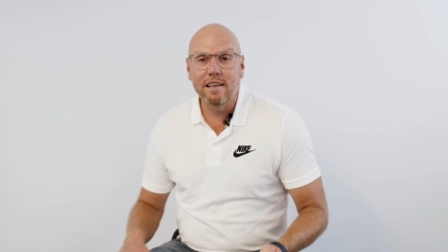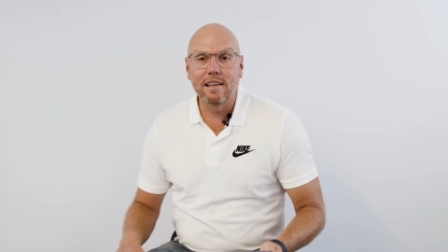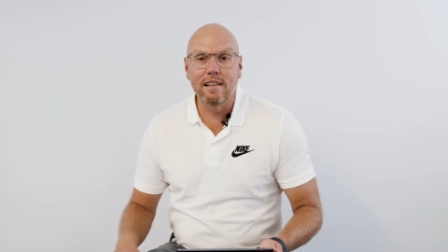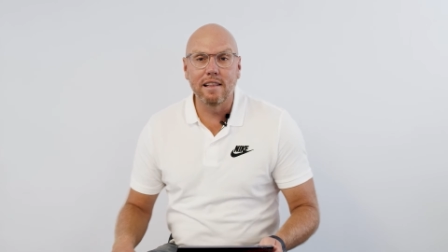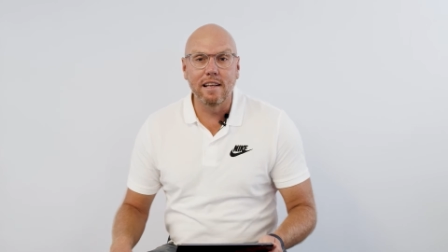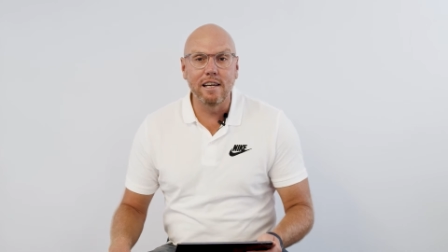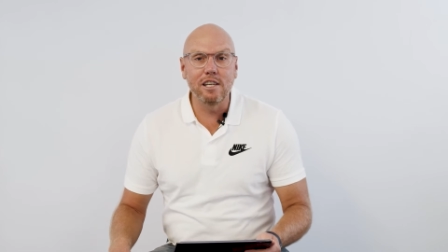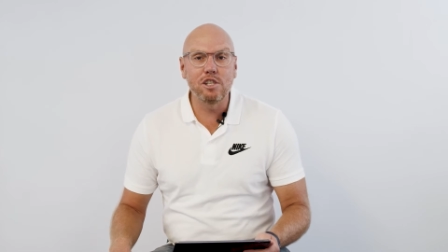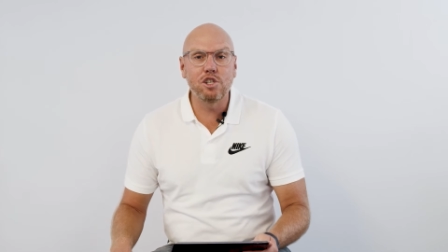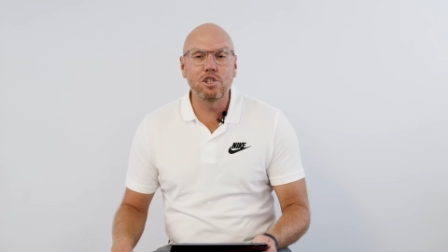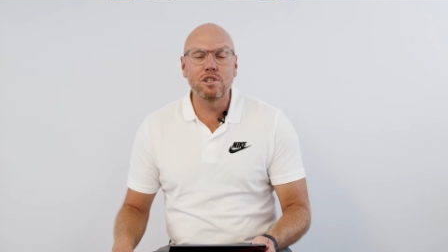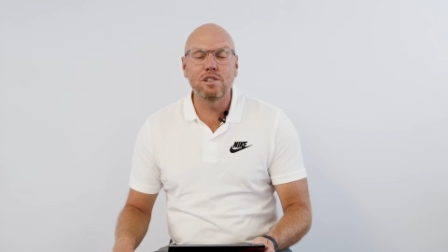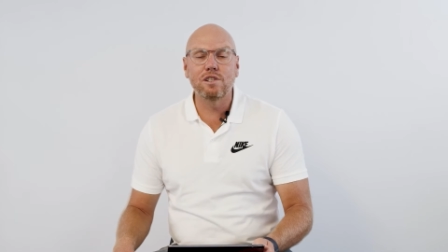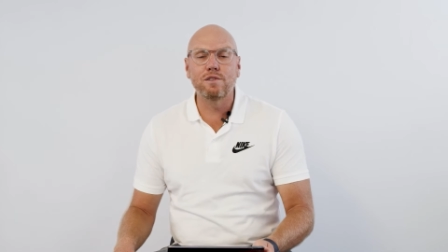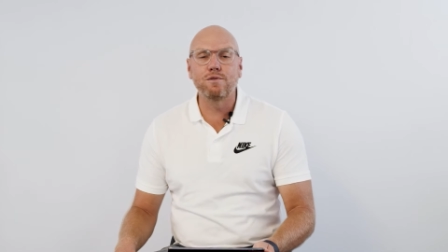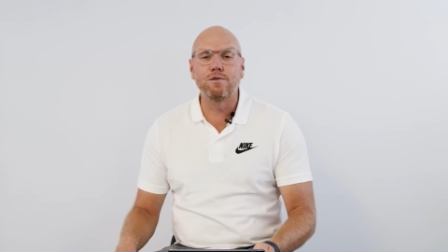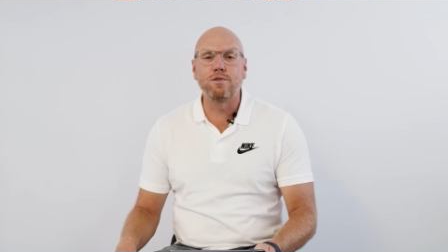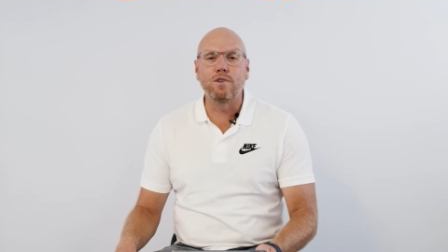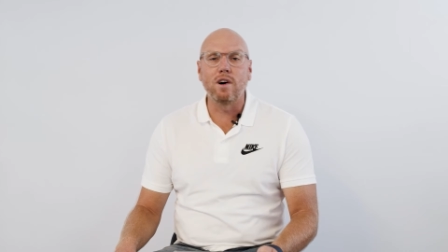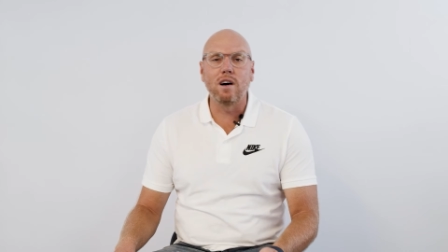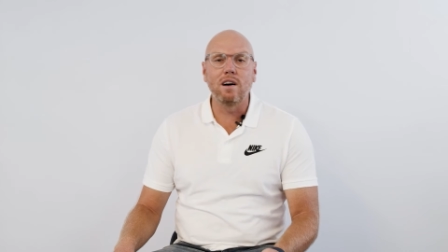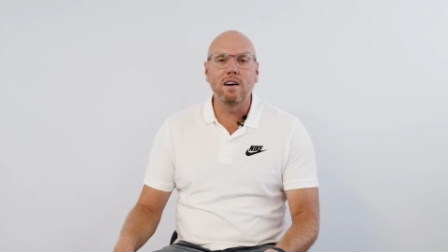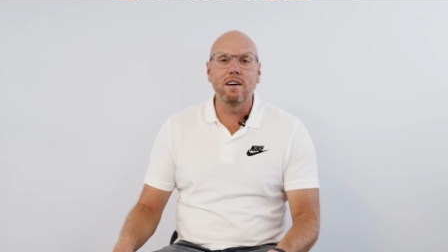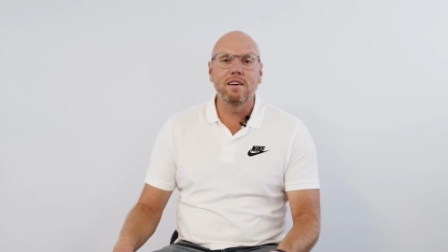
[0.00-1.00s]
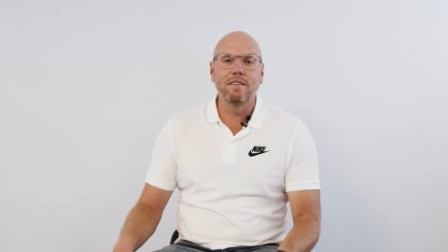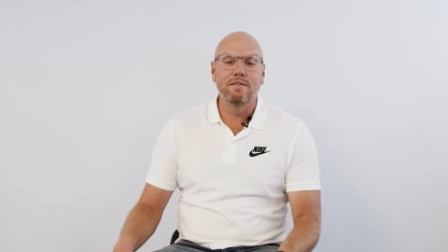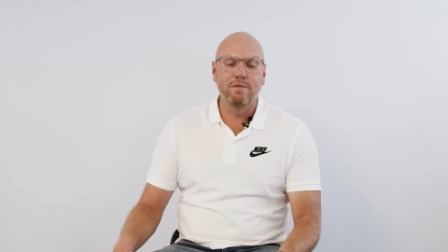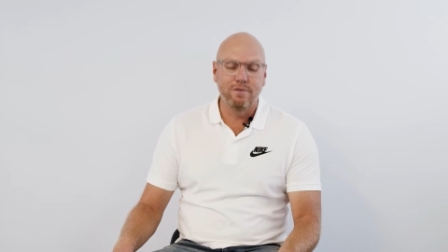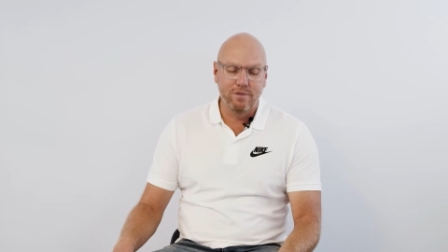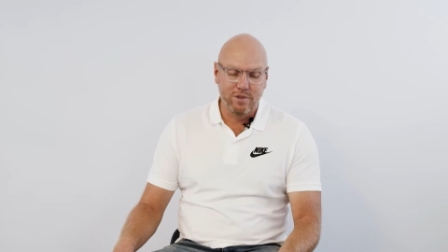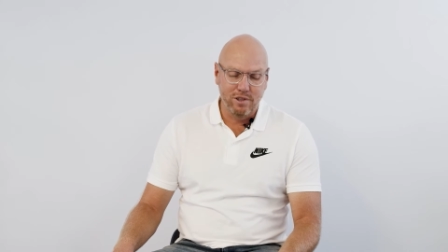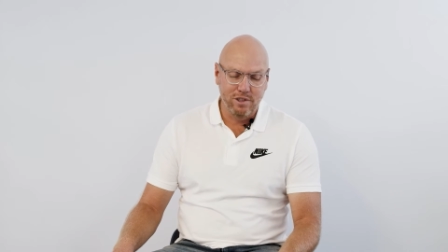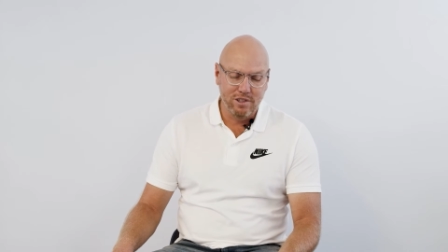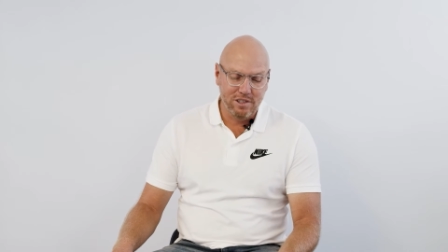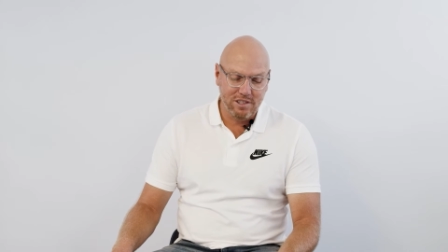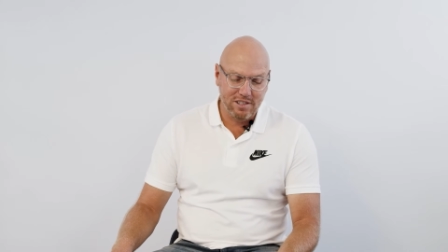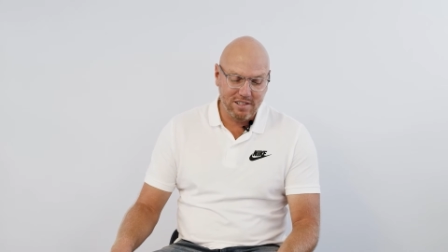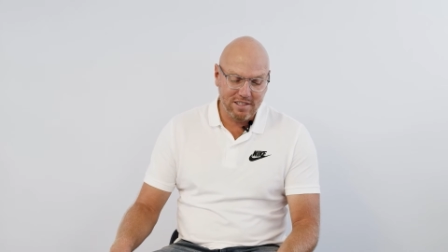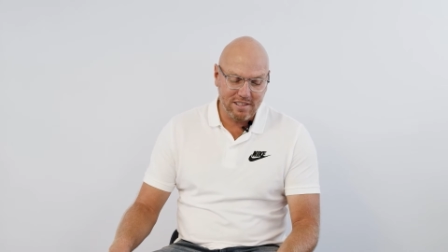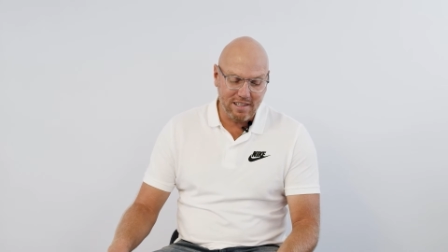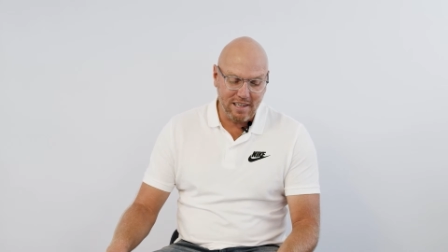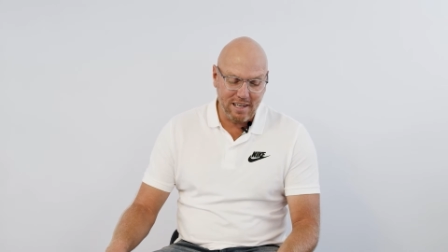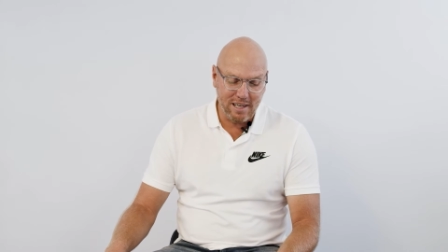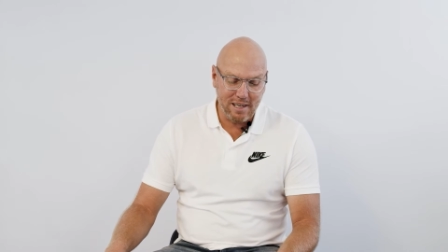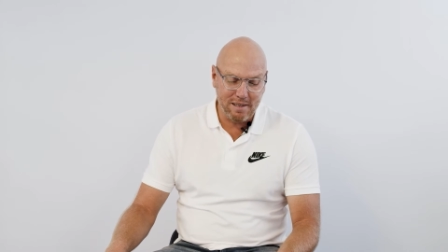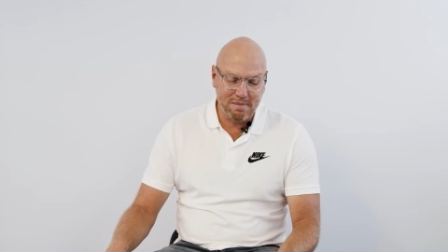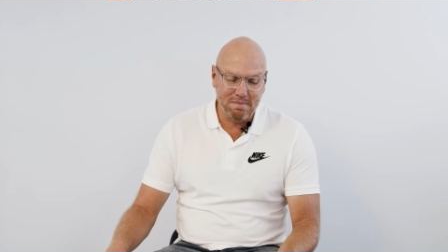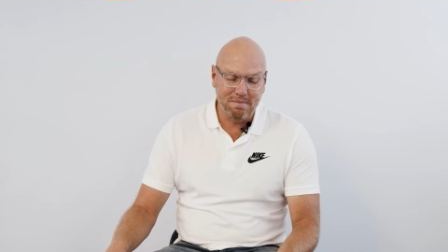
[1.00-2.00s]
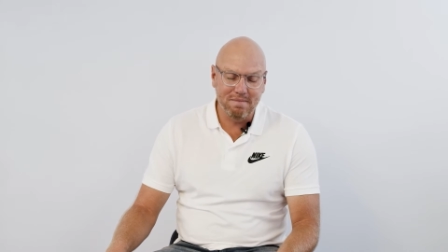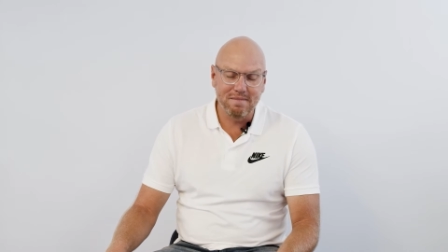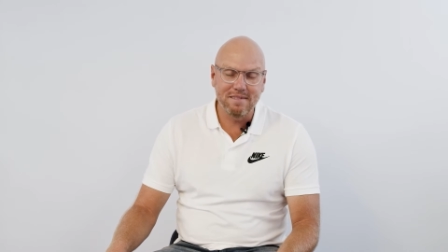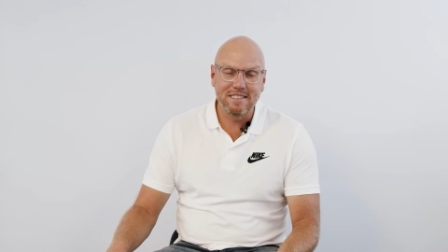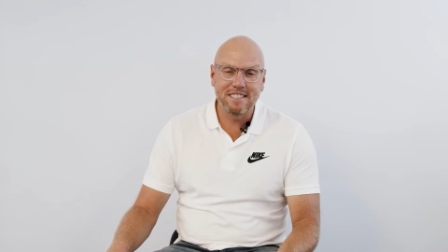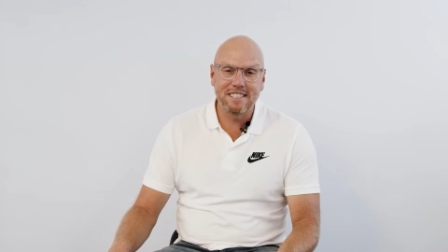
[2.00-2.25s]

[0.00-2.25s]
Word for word: Galatians 5, verse um,